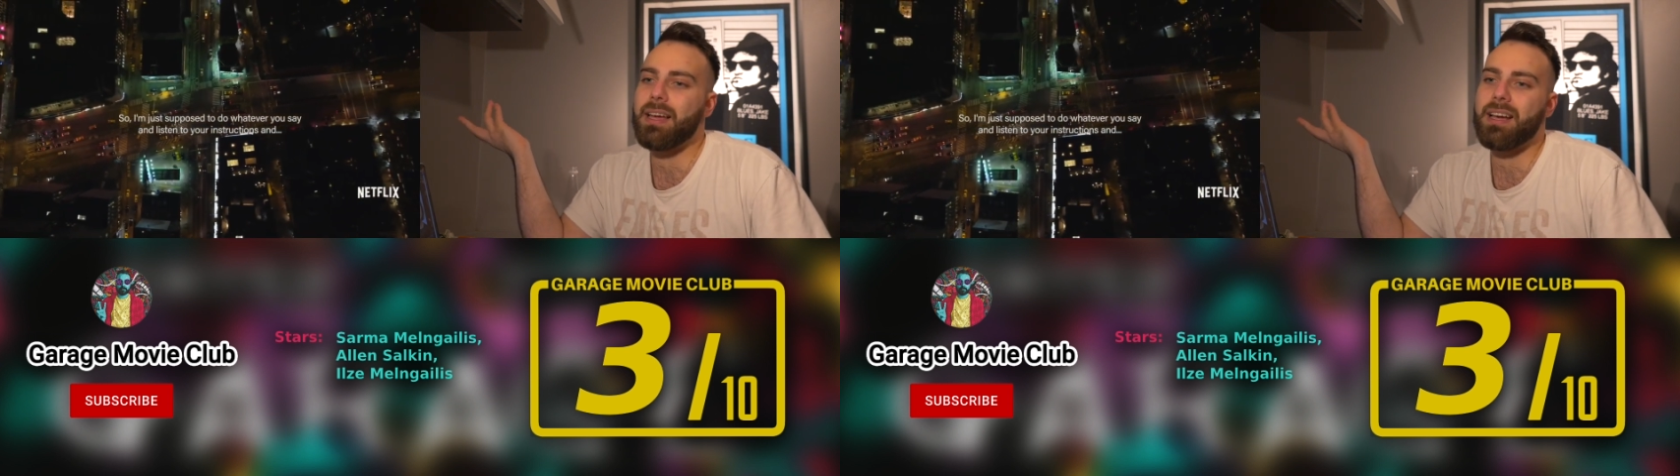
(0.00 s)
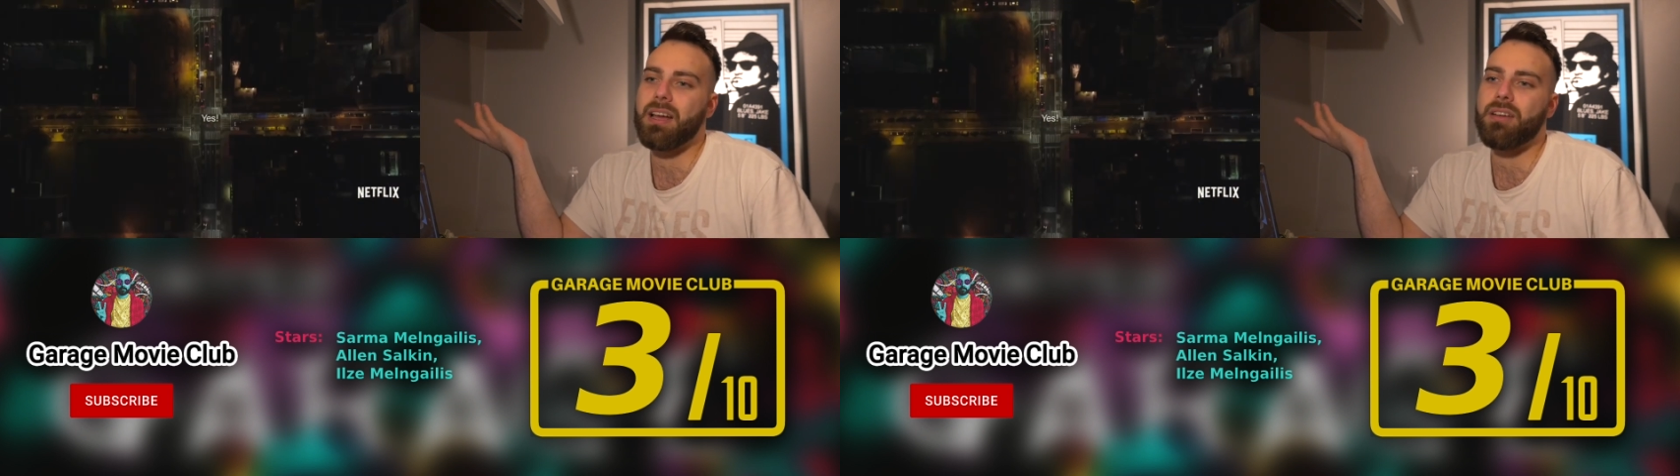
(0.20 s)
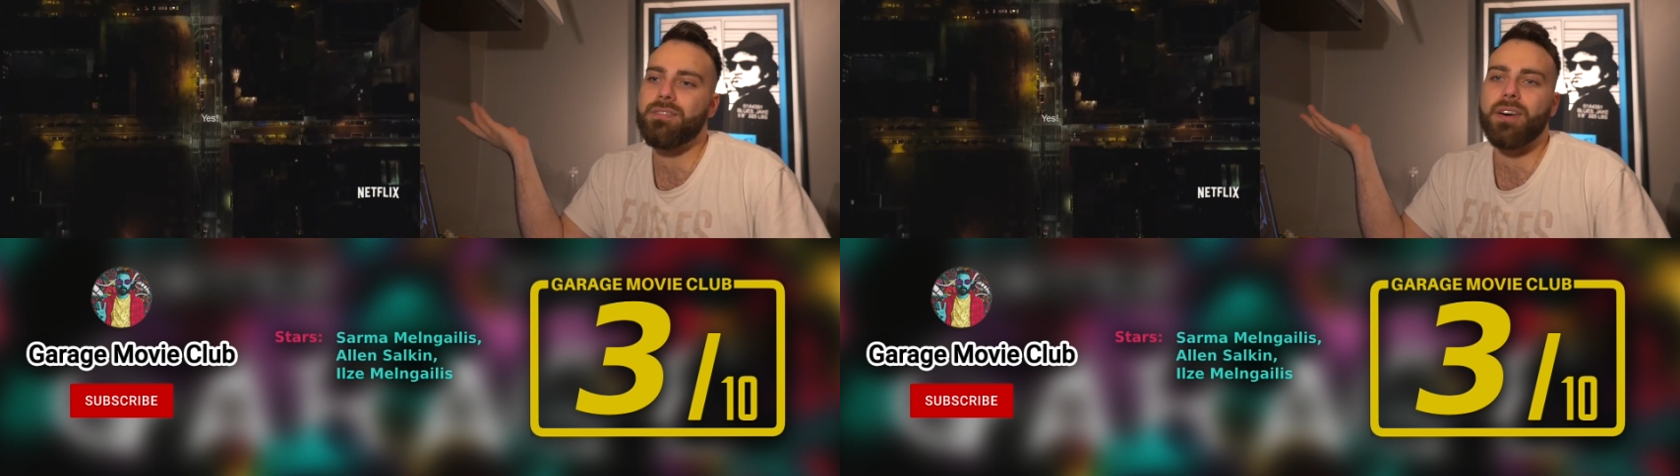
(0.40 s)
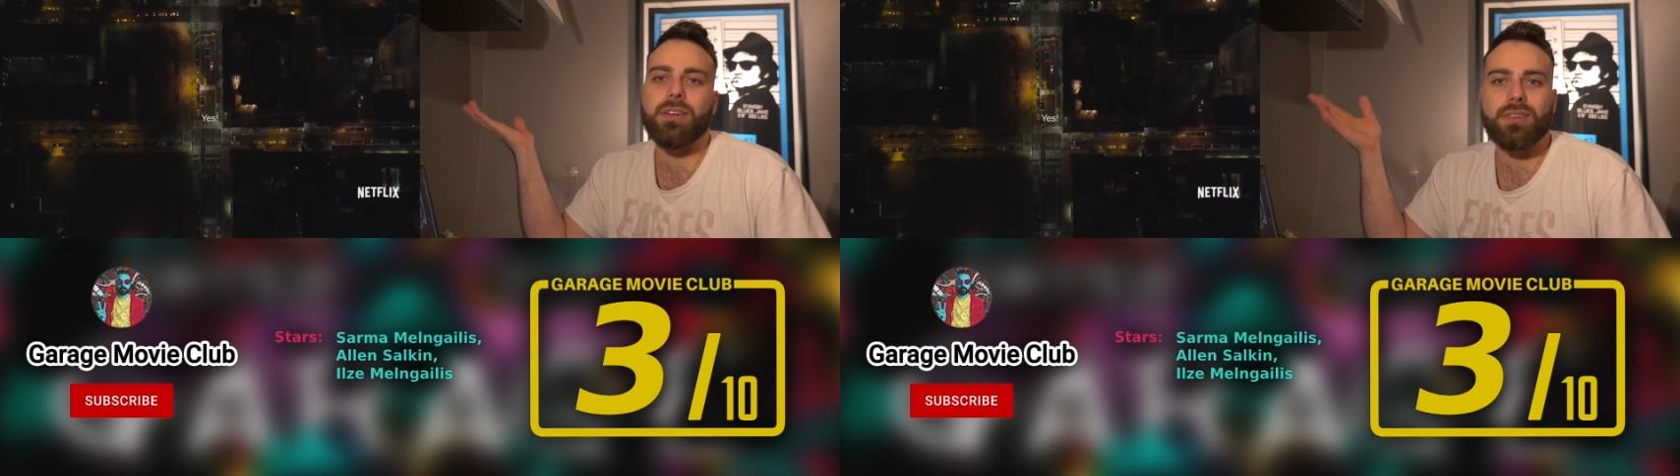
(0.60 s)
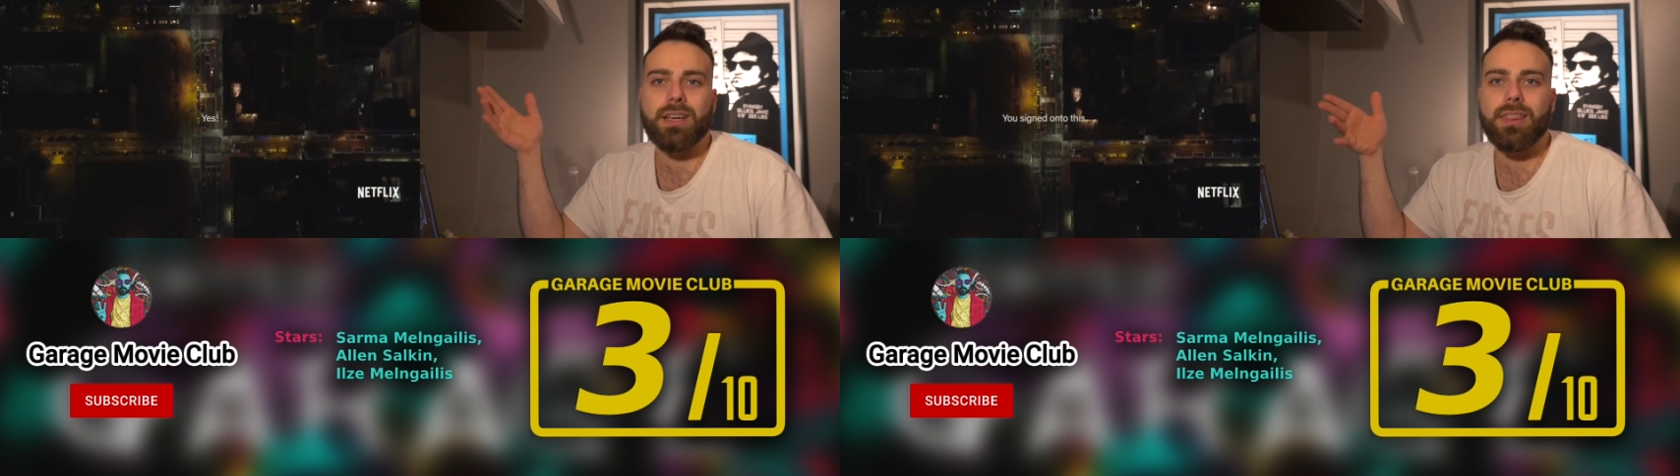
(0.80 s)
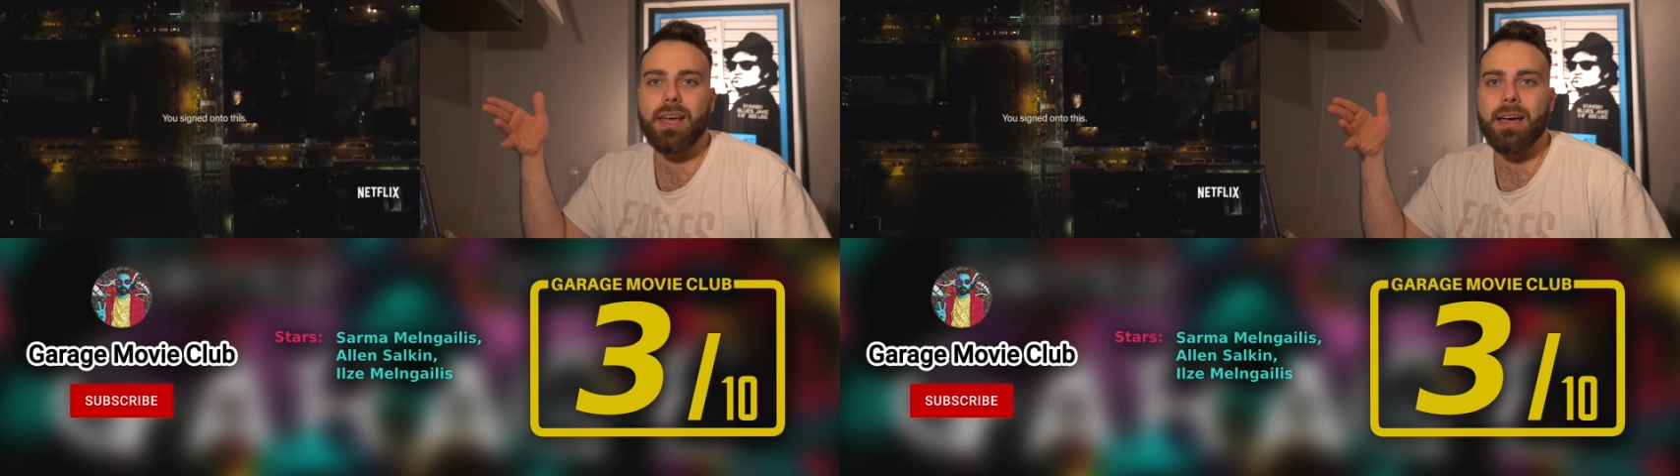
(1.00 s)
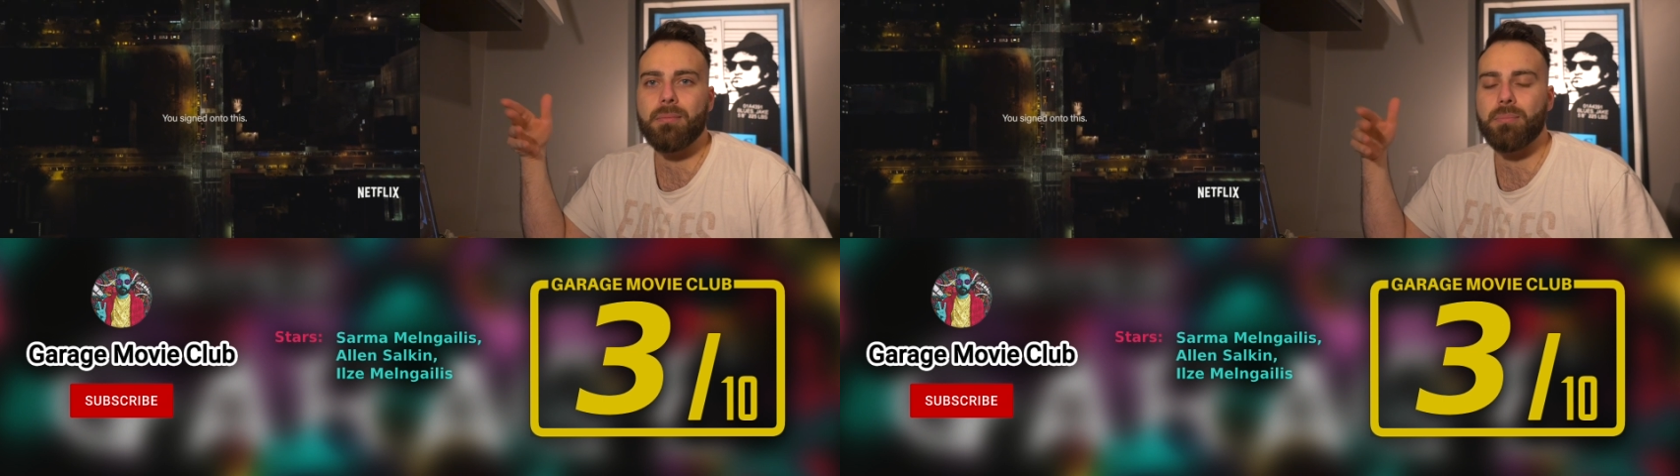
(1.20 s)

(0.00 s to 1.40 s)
kind of felt like that,